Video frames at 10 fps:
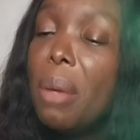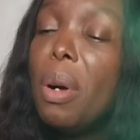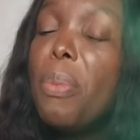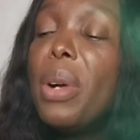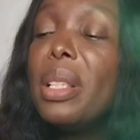
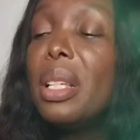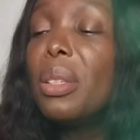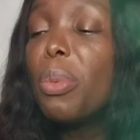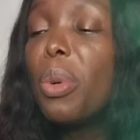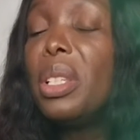
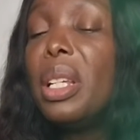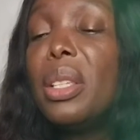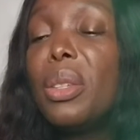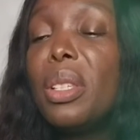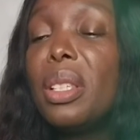Haemopoietic
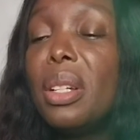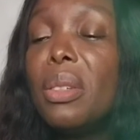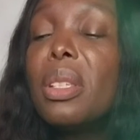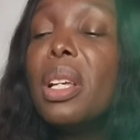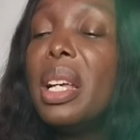progenitor
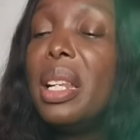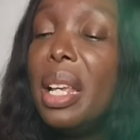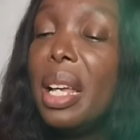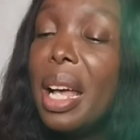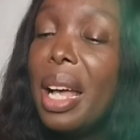cells,
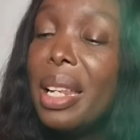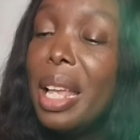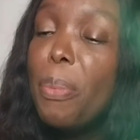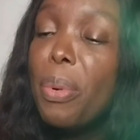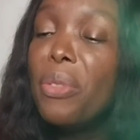they
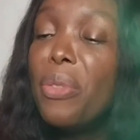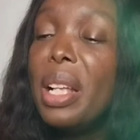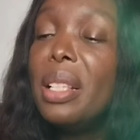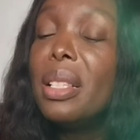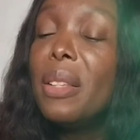
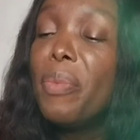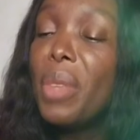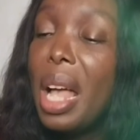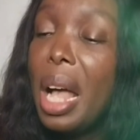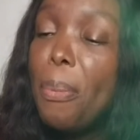prevent
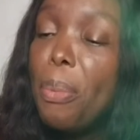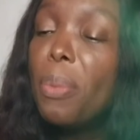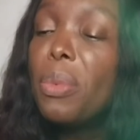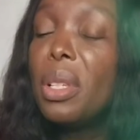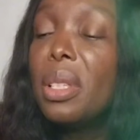
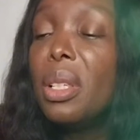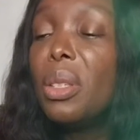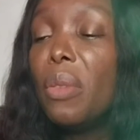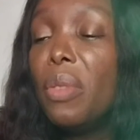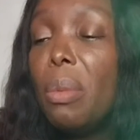
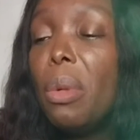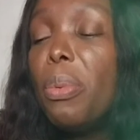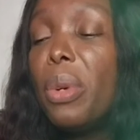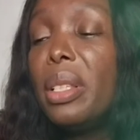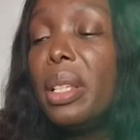apoptosis of
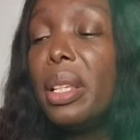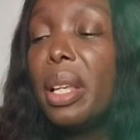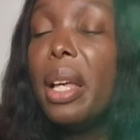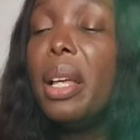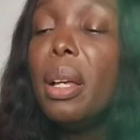
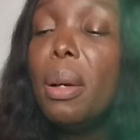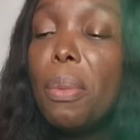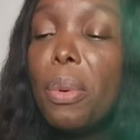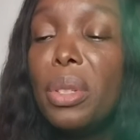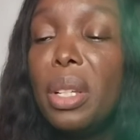haemopoietic
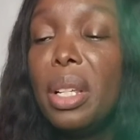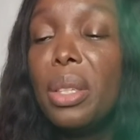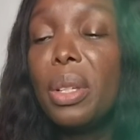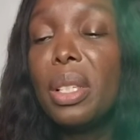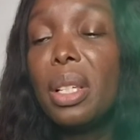
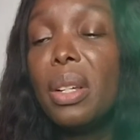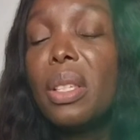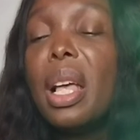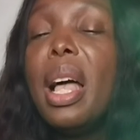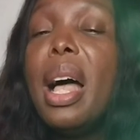progenitor
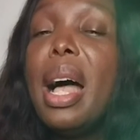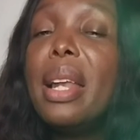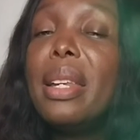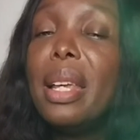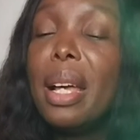cells.
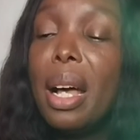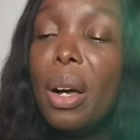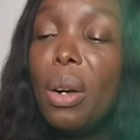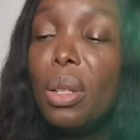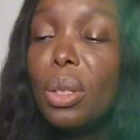And they
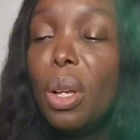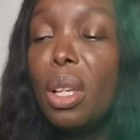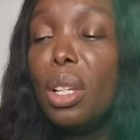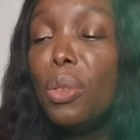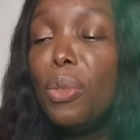are
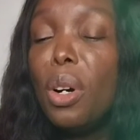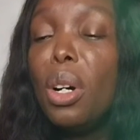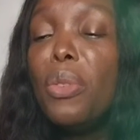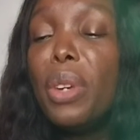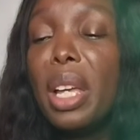also
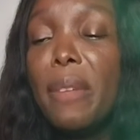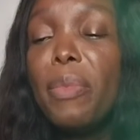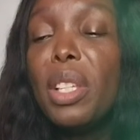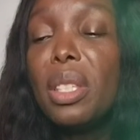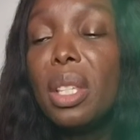involved
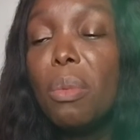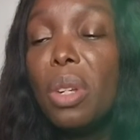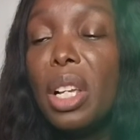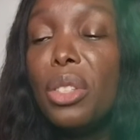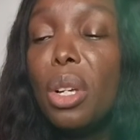in
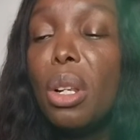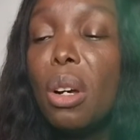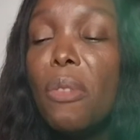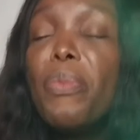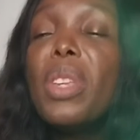stimulation
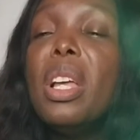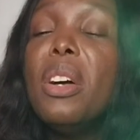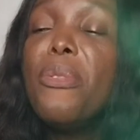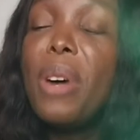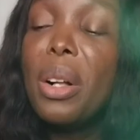of
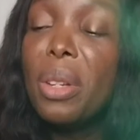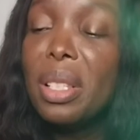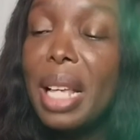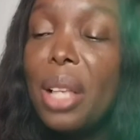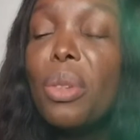
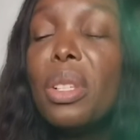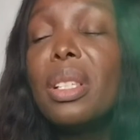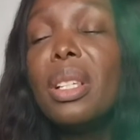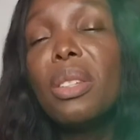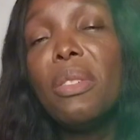
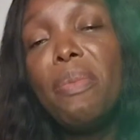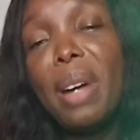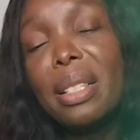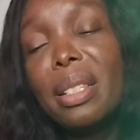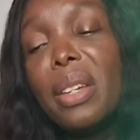phagocytosis of
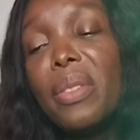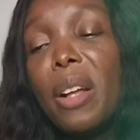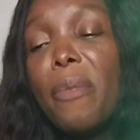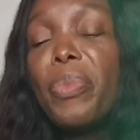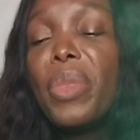
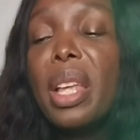bacteria.